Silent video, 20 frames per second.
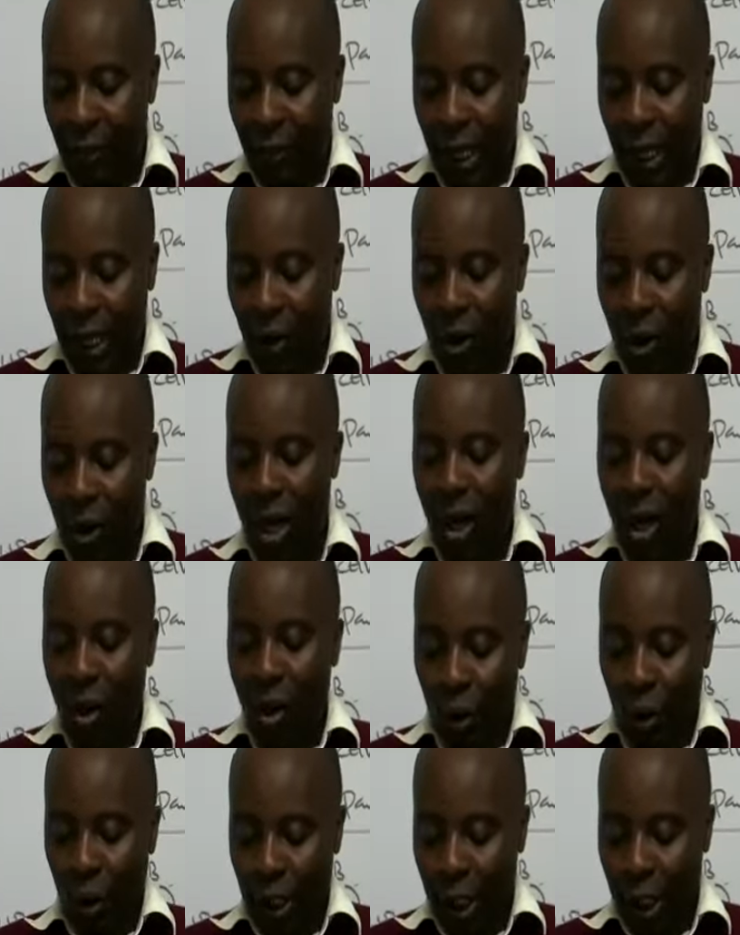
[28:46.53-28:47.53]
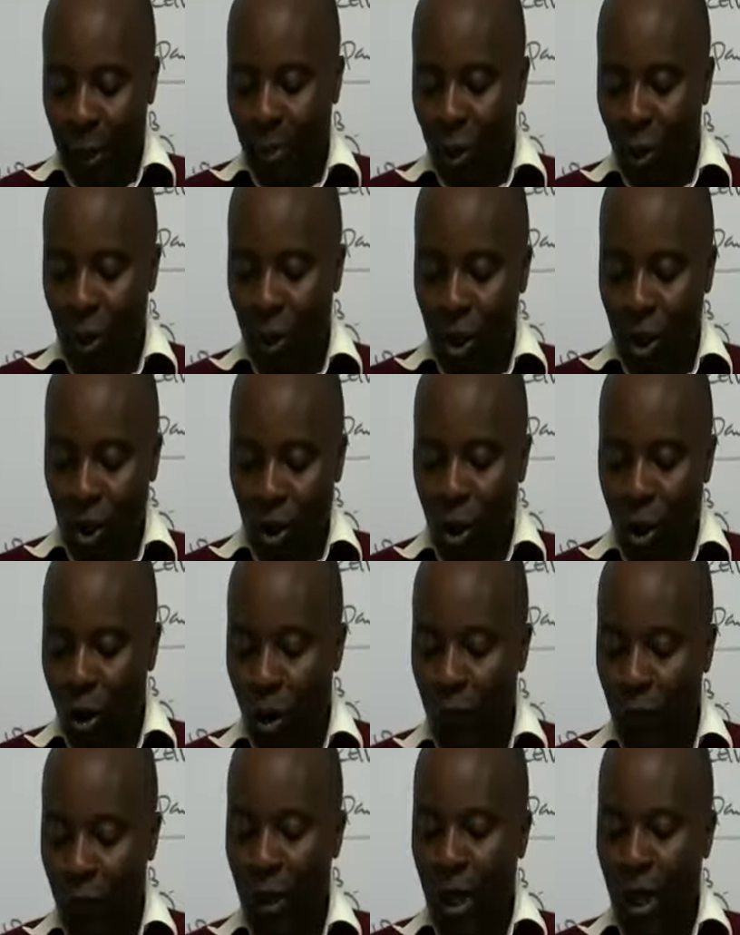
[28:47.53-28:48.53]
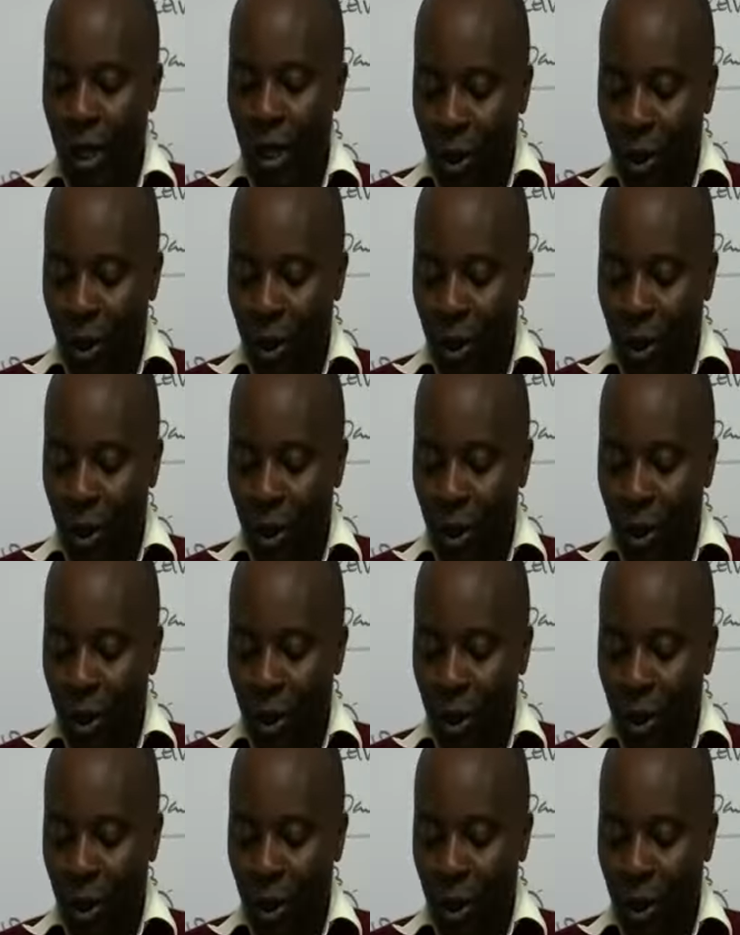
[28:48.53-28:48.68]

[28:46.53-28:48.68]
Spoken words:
million was disposed of